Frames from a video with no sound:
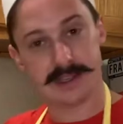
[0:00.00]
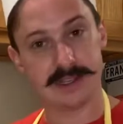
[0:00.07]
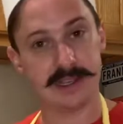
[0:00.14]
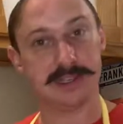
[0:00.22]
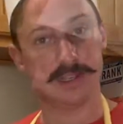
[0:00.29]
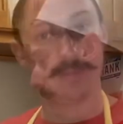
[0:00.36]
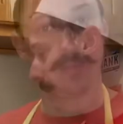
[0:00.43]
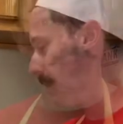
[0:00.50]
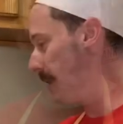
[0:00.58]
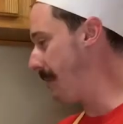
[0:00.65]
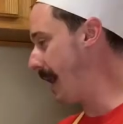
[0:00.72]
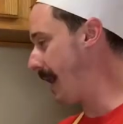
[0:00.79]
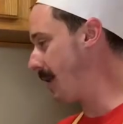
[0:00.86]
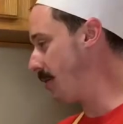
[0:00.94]
easy. We're gonna make
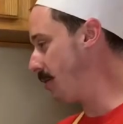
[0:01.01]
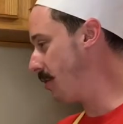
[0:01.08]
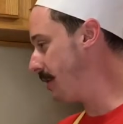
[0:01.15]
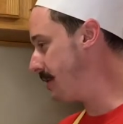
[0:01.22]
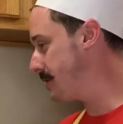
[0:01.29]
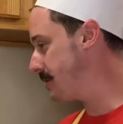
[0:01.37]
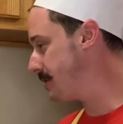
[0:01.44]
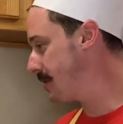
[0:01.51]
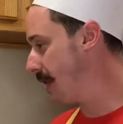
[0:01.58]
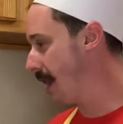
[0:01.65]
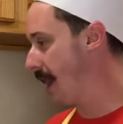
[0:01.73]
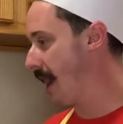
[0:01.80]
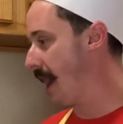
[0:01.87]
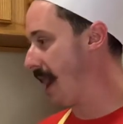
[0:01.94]
mac and cheese.
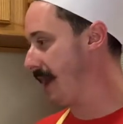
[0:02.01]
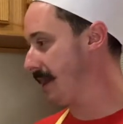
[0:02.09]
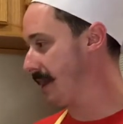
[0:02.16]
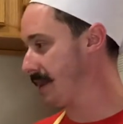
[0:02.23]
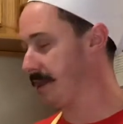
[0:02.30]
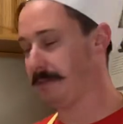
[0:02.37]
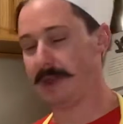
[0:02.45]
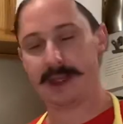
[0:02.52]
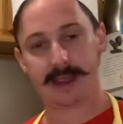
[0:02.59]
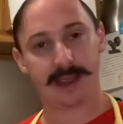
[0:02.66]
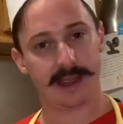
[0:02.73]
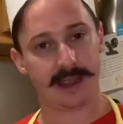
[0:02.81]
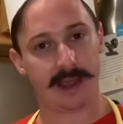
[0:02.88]
I like to make